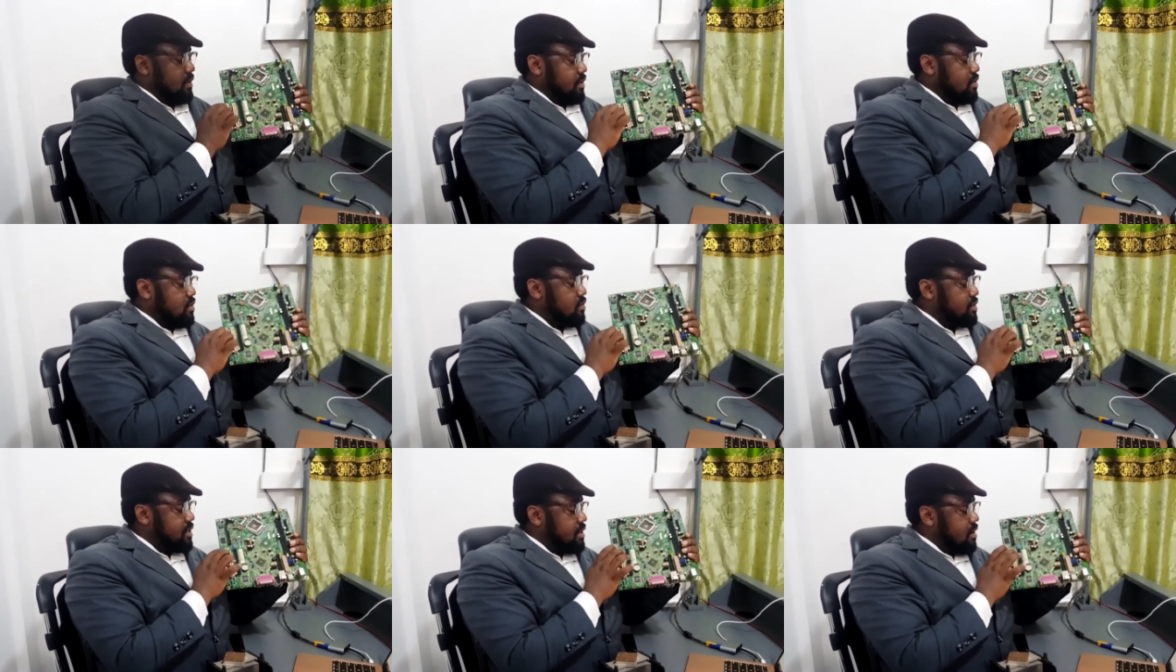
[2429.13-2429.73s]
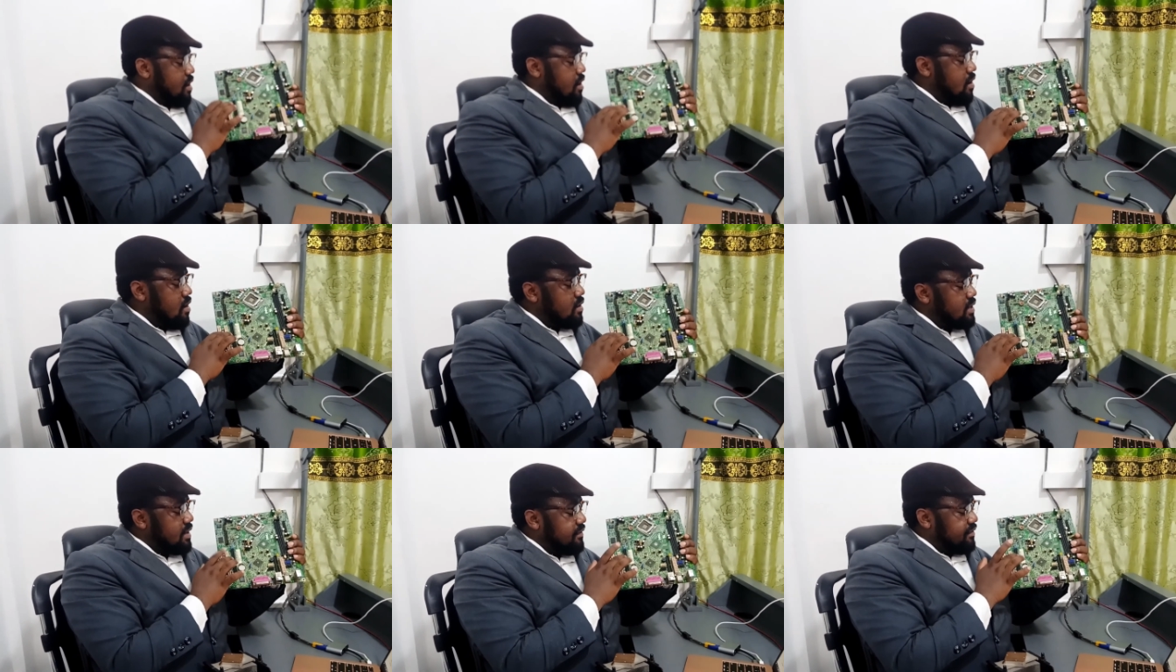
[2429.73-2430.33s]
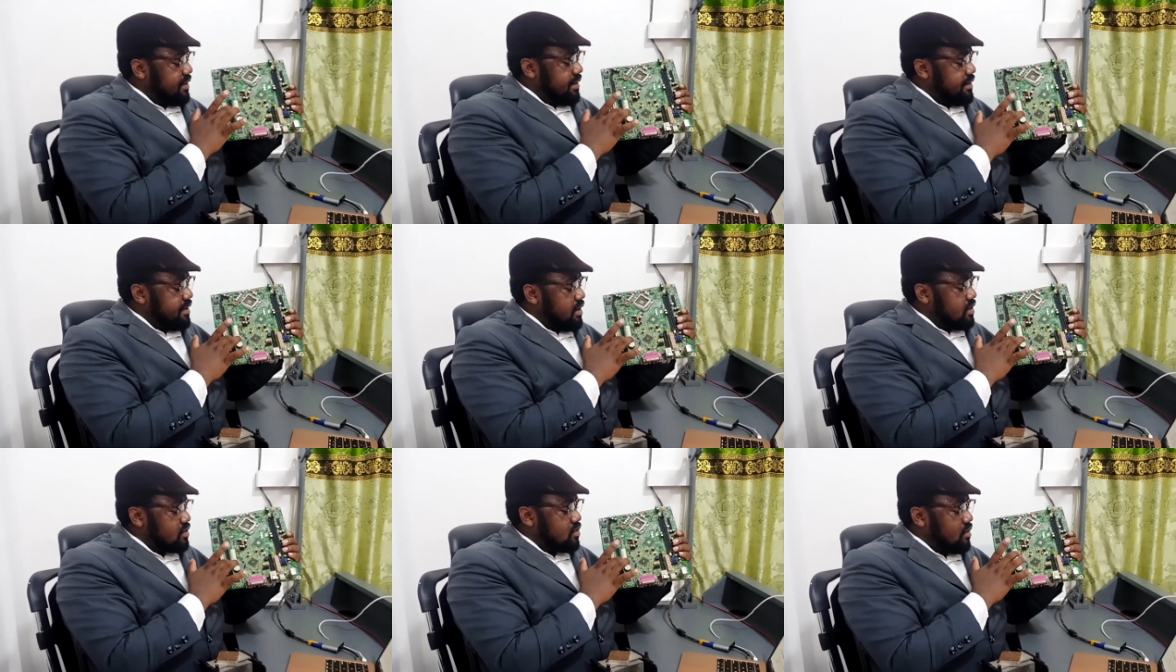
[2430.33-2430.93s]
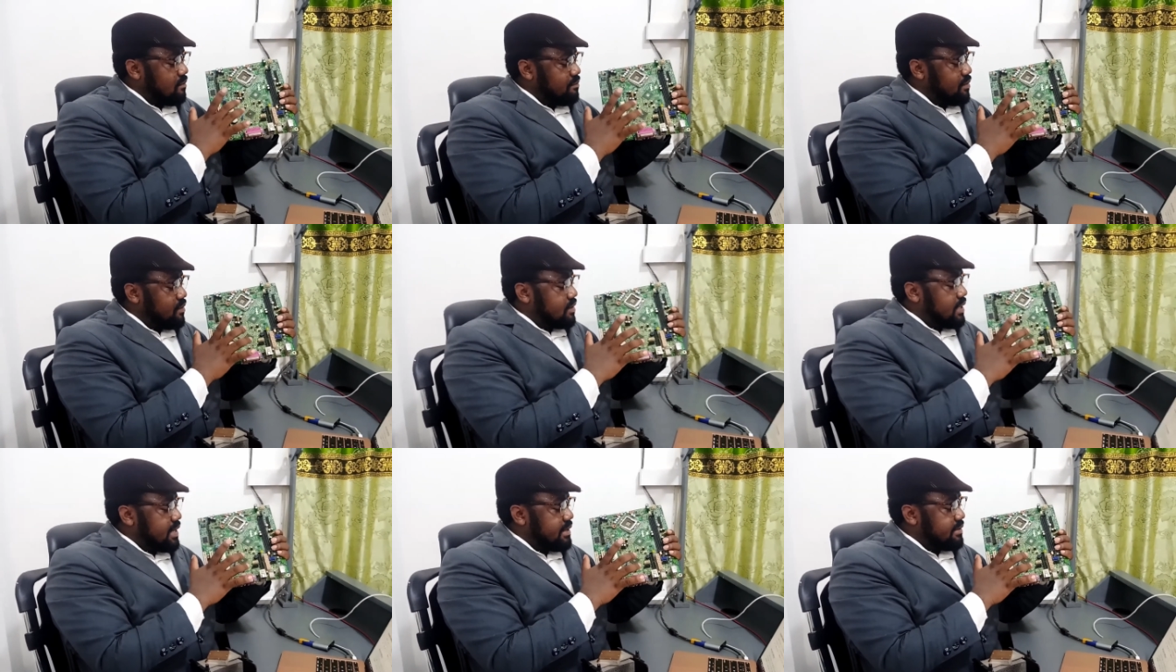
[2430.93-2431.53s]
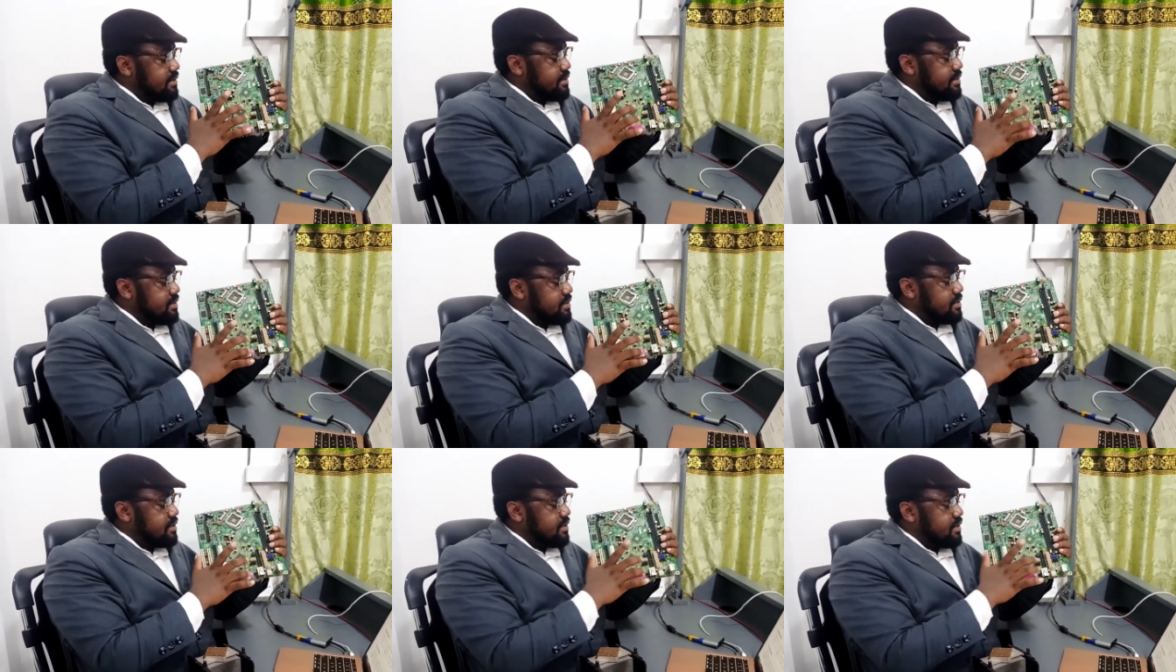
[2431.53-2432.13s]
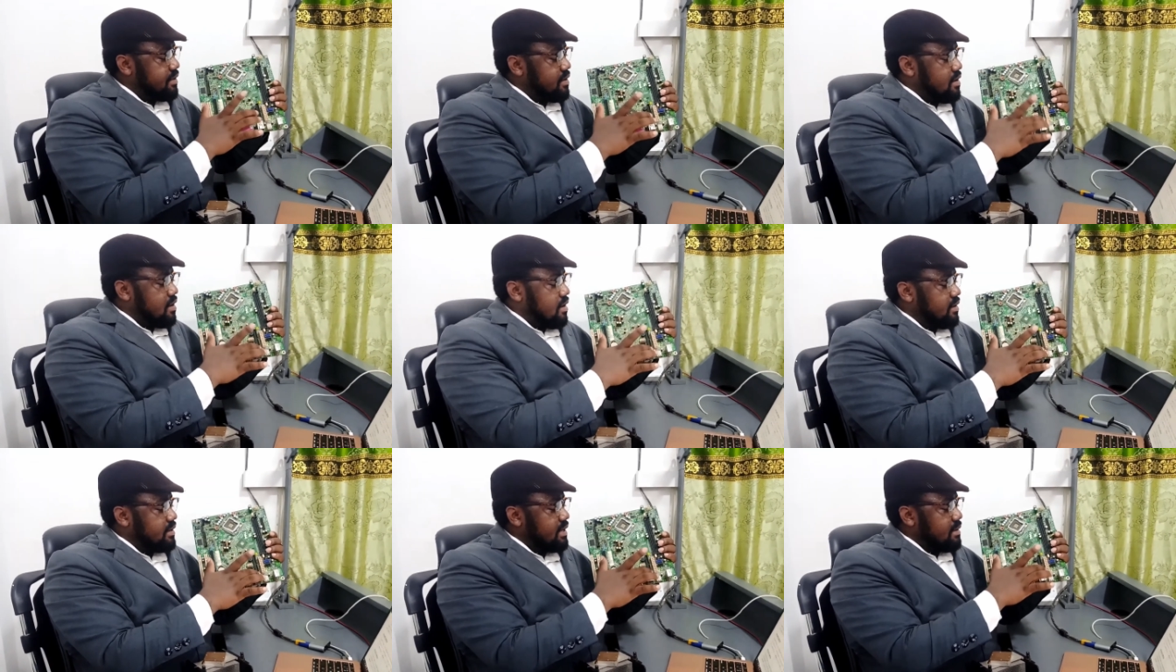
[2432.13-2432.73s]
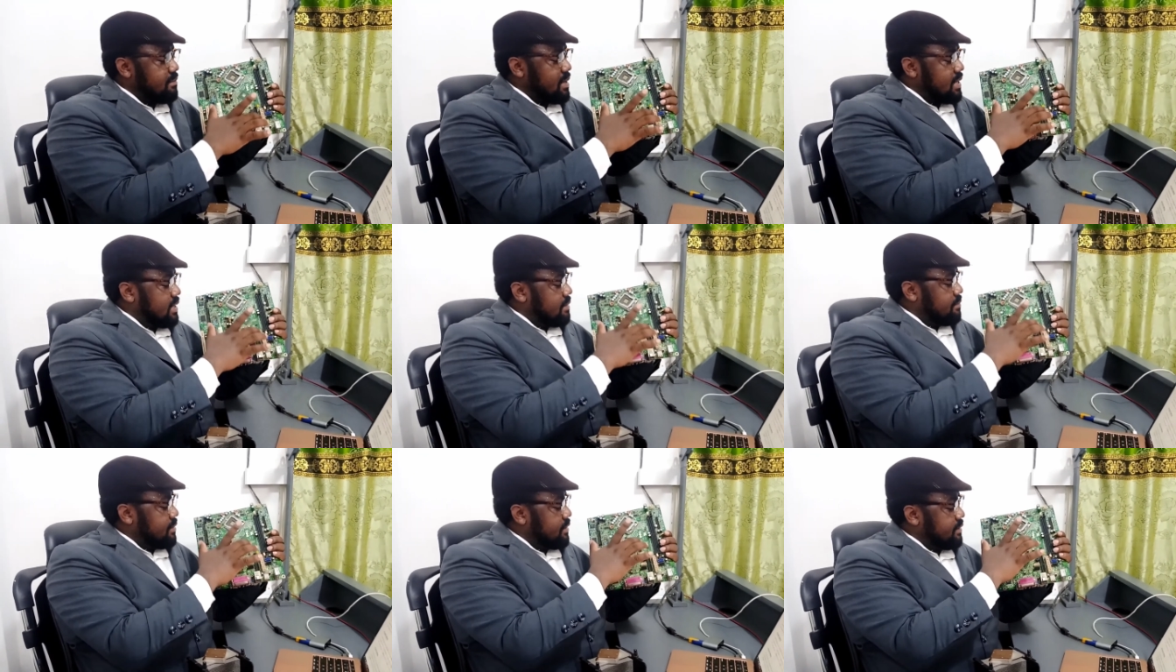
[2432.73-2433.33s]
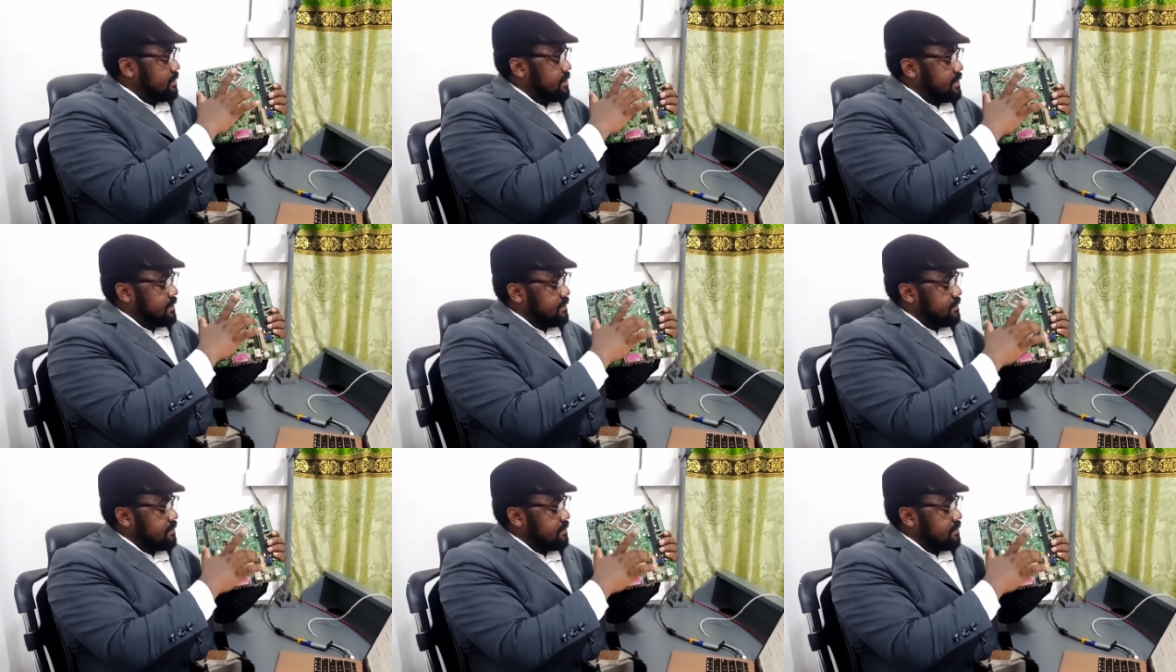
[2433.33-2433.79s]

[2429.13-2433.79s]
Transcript: Do you see all the various components on the motherboard?